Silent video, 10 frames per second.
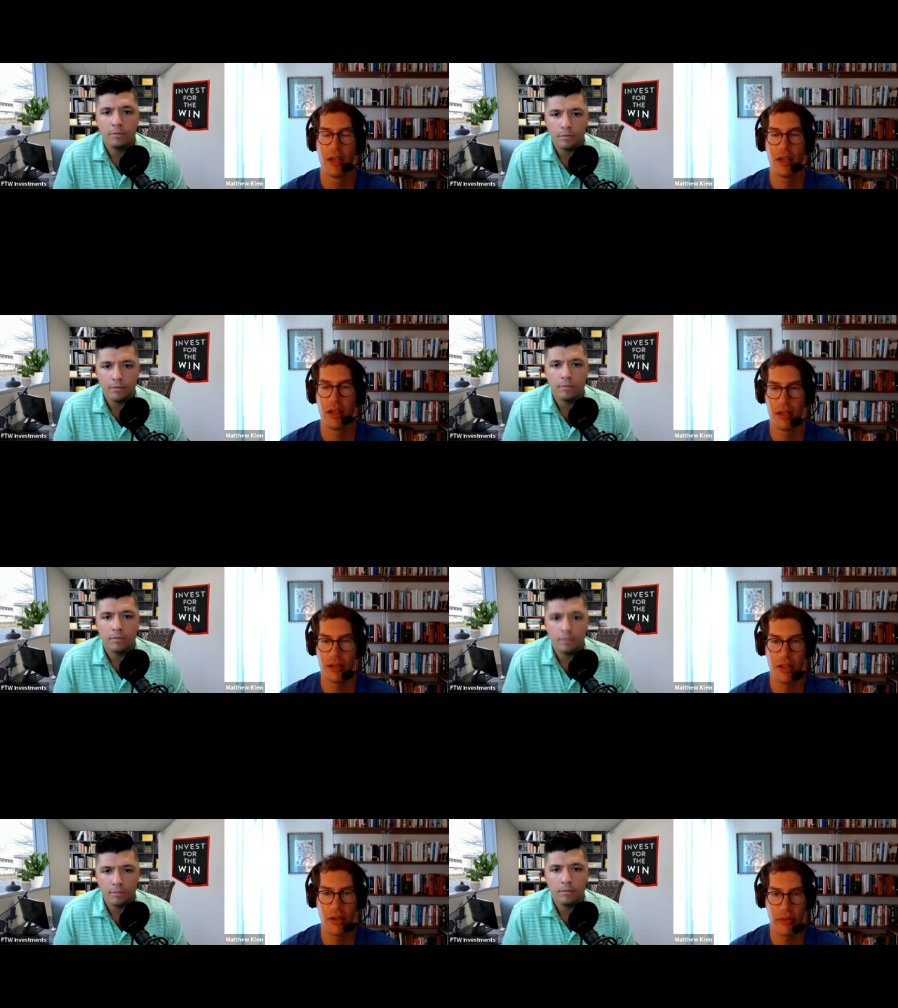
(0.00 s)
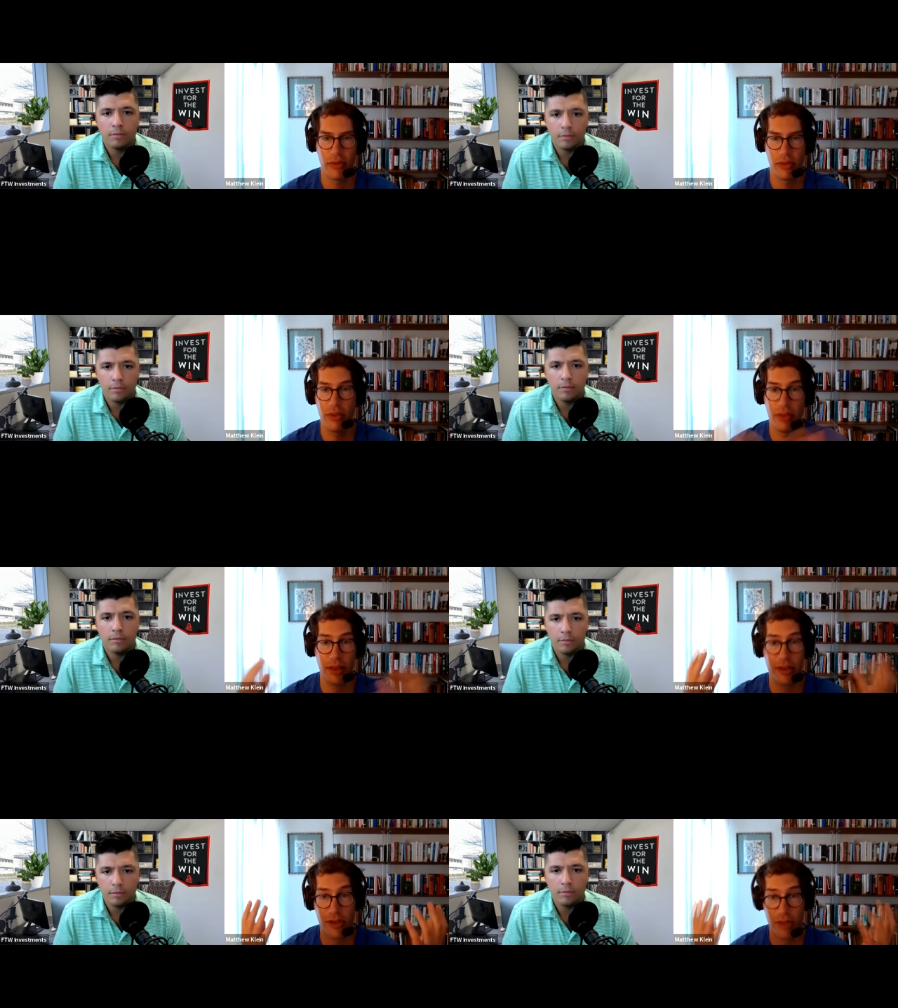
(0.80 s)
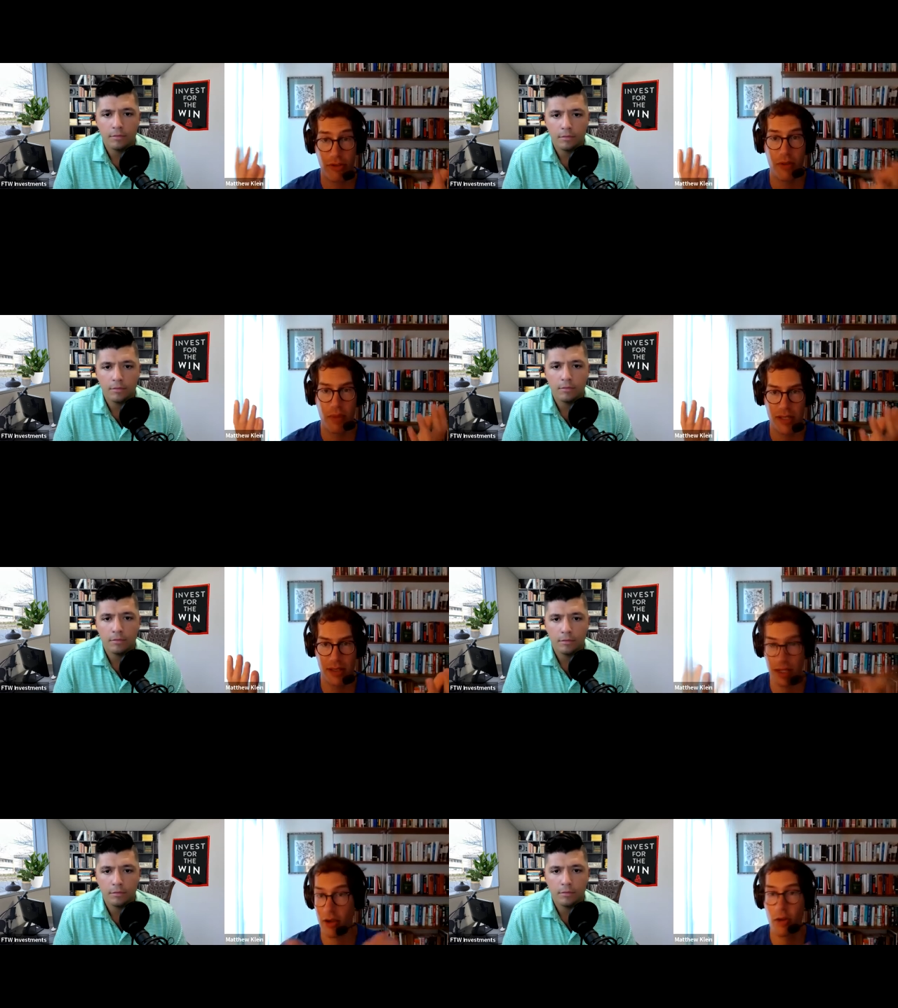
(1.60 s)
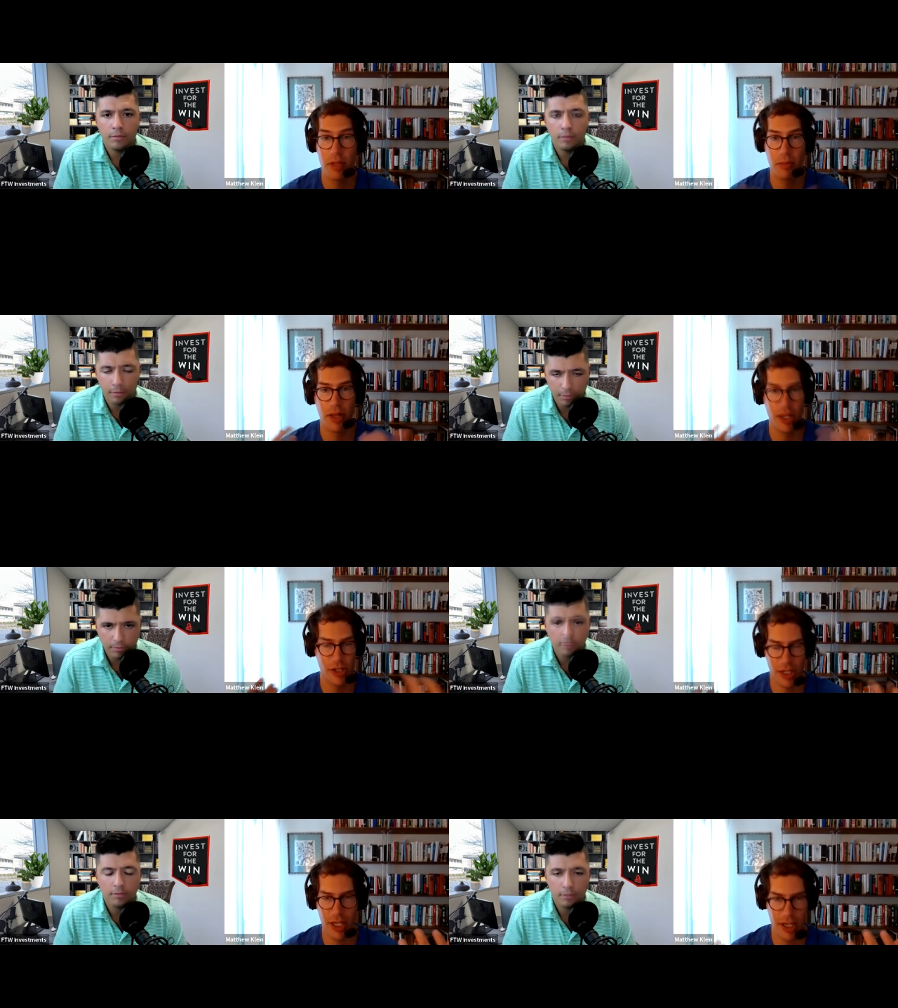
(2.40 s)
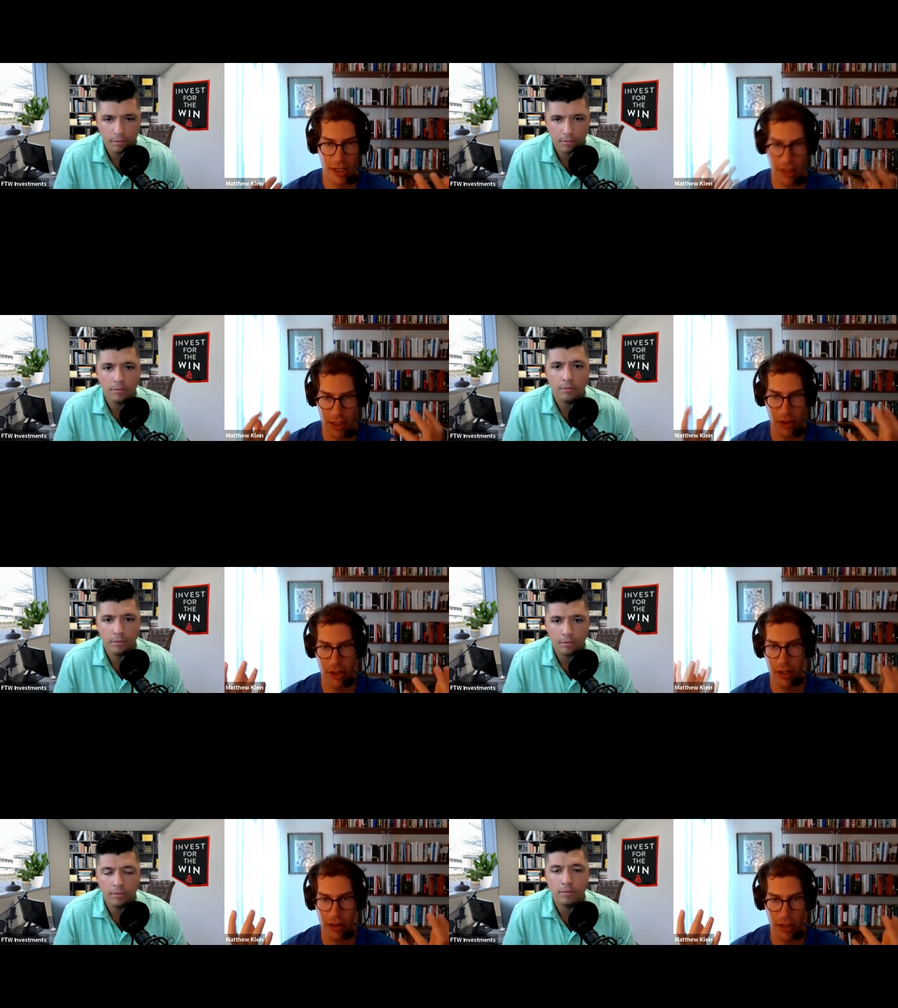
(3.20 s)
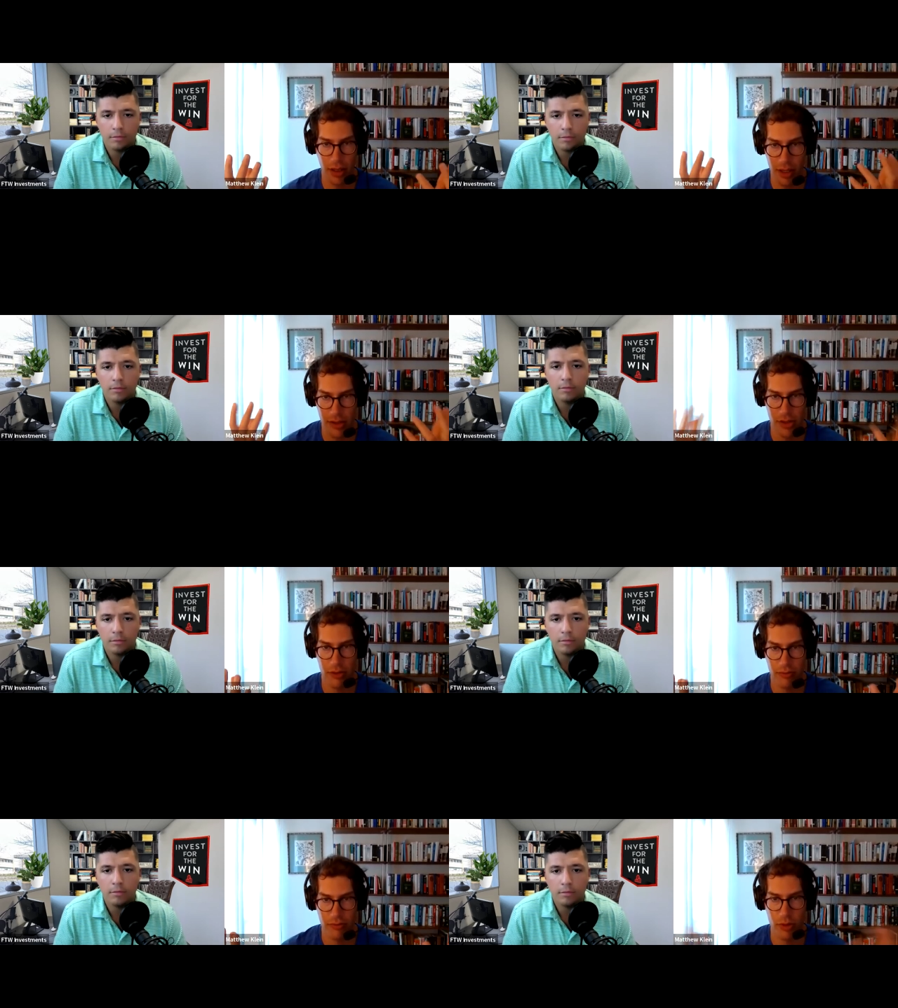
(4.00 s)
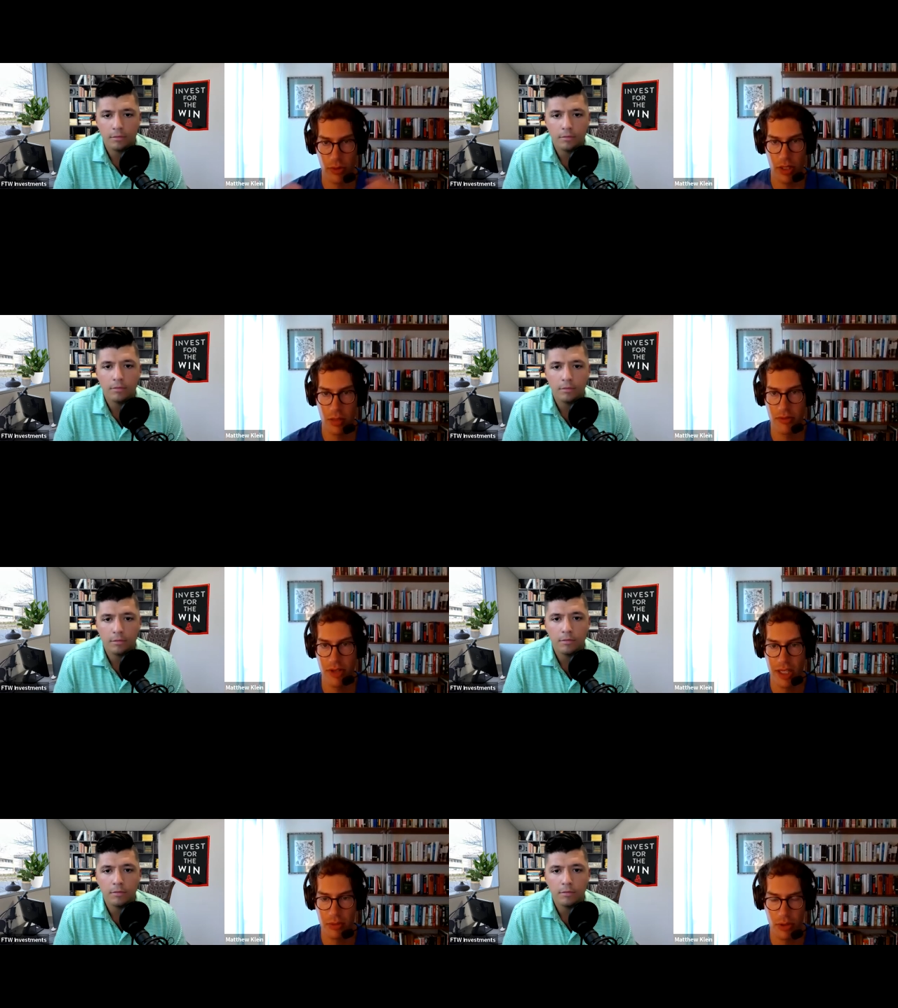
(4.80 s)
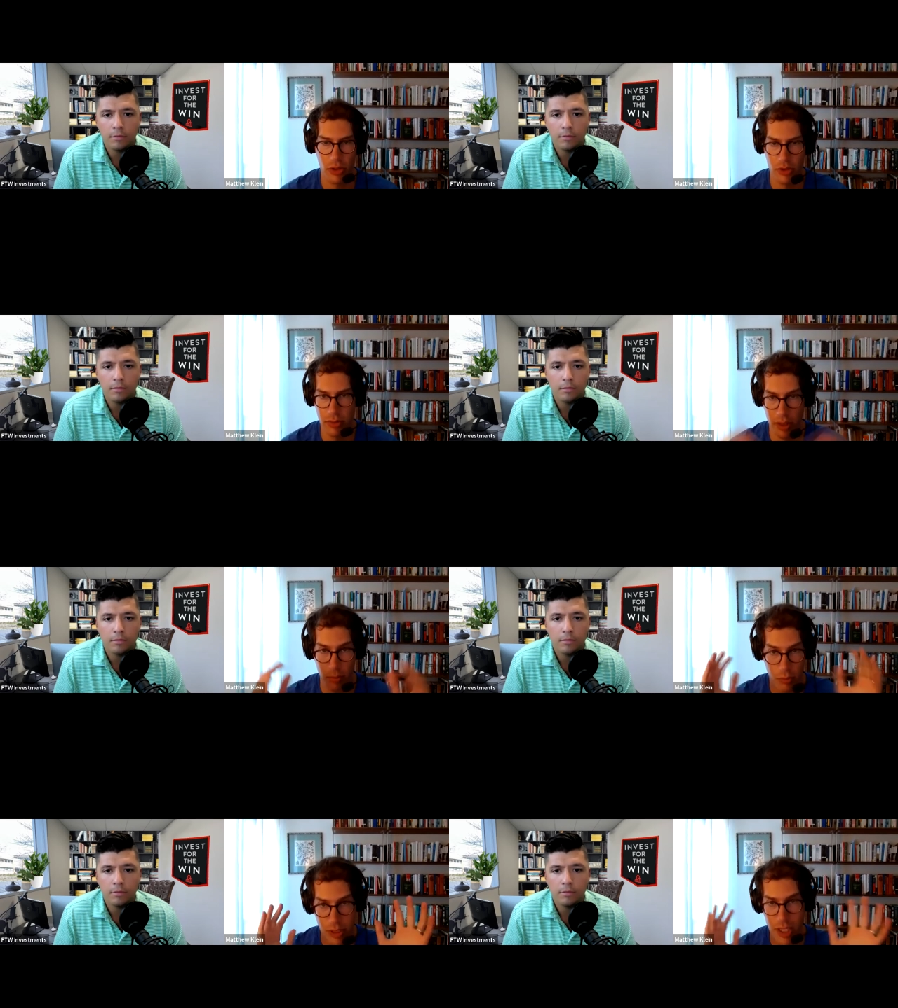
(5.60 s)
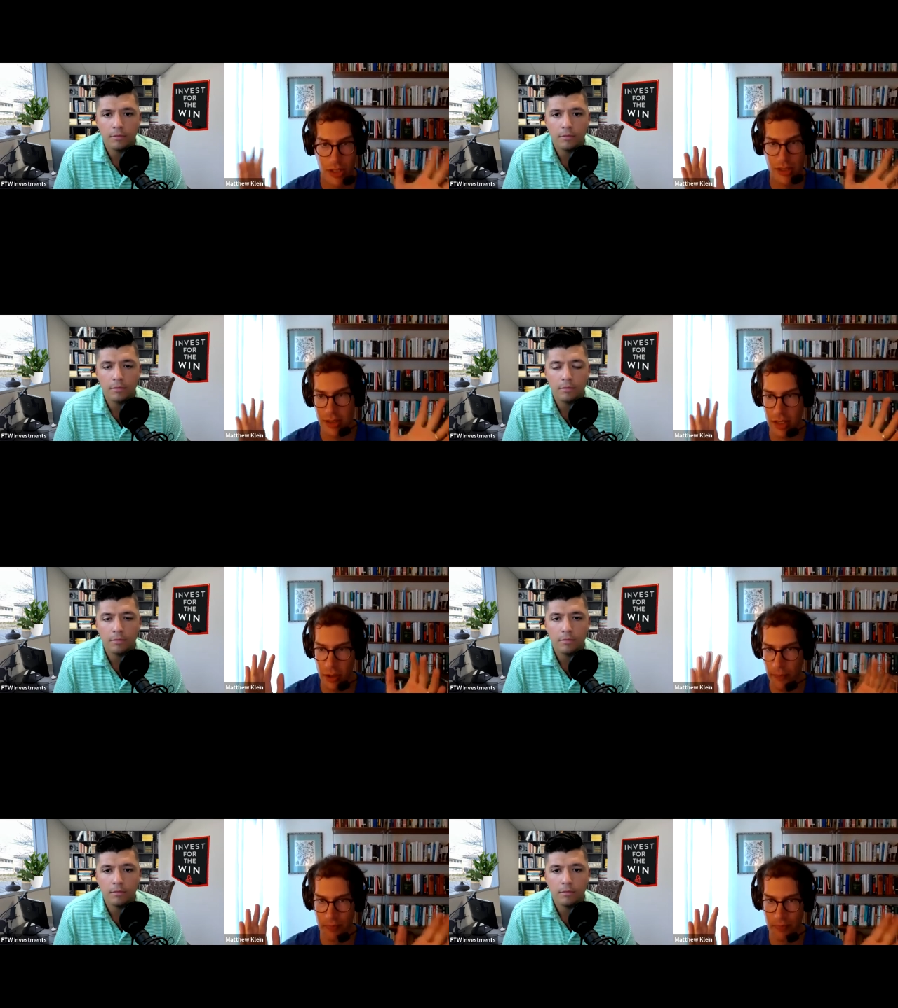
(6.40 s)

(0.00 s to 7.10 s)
Speaker 1: Uh, you know, they're like very basic like are people educated and like learning like things that are you know, really going to be valuable long term like not just you know